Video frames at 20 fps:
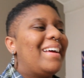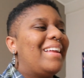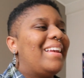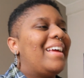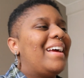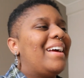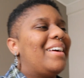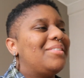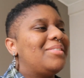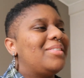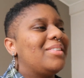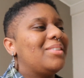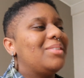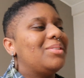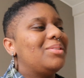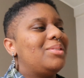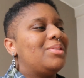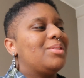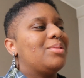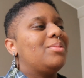And I have to
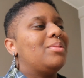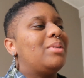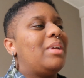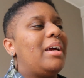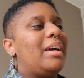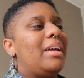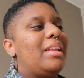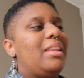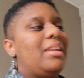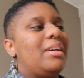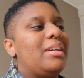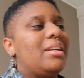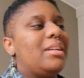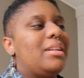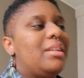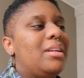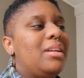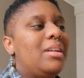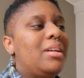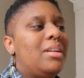go to school. I had
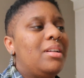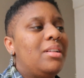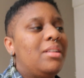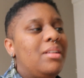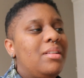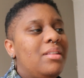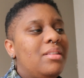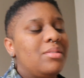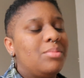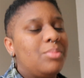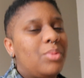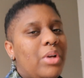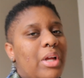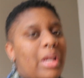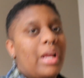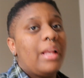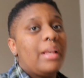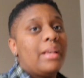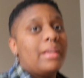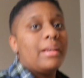like, this
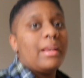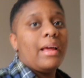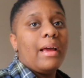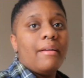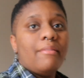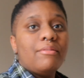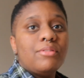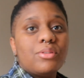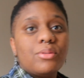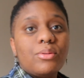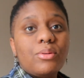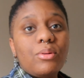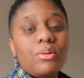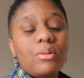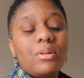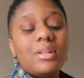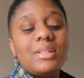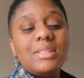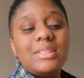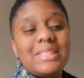morning I didn't have school.
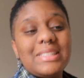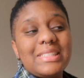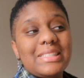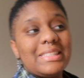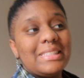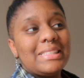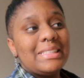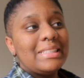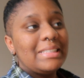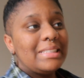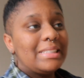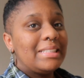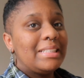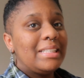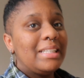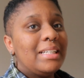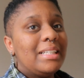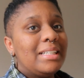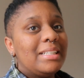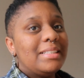
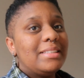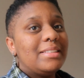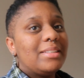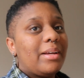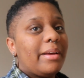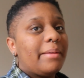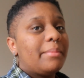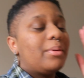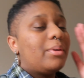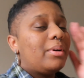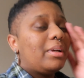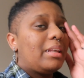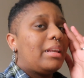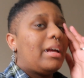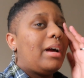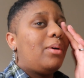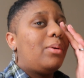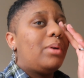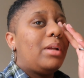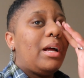So I'm going
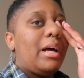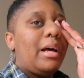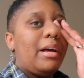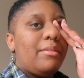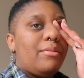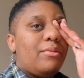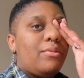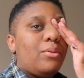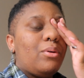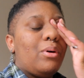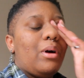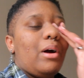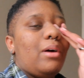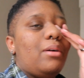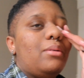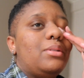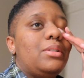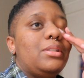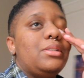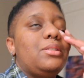now and I have four
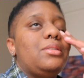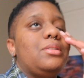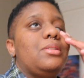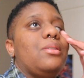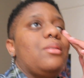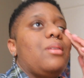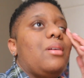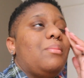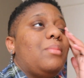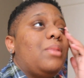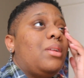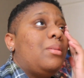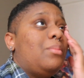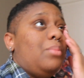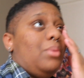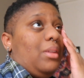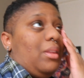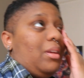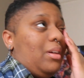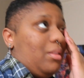hours. So I'm gonna
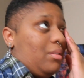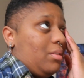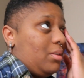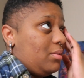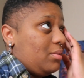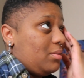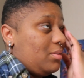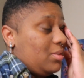be there till